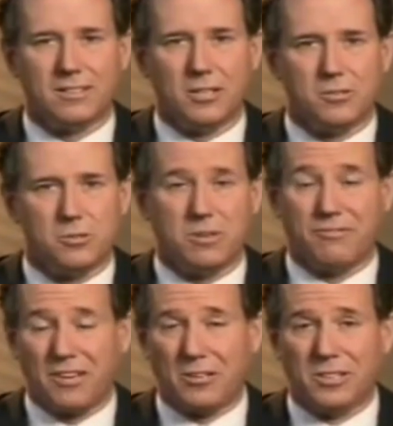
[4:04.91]
uh, you know sort
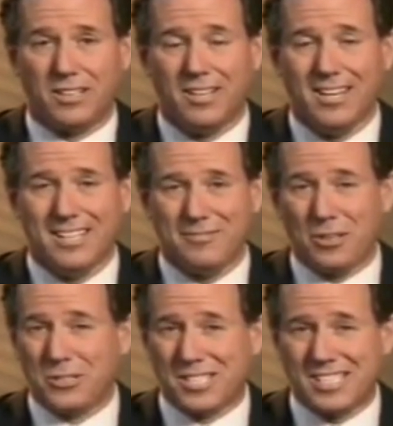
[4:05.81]
of failed to
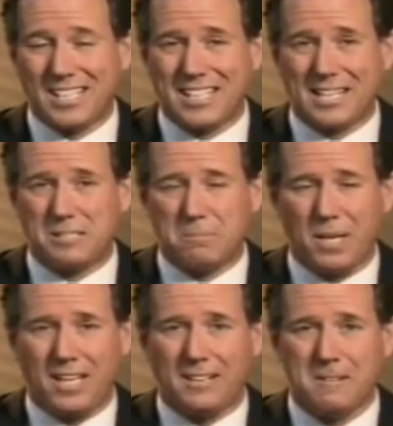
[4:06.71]
failed to see in that
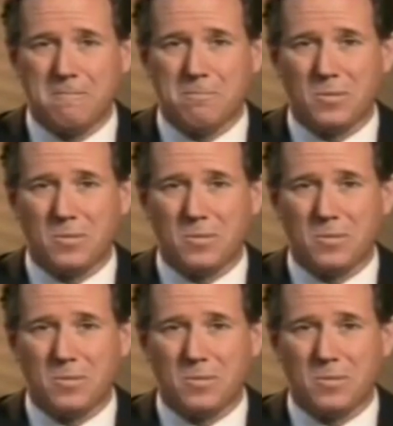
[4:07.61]
debate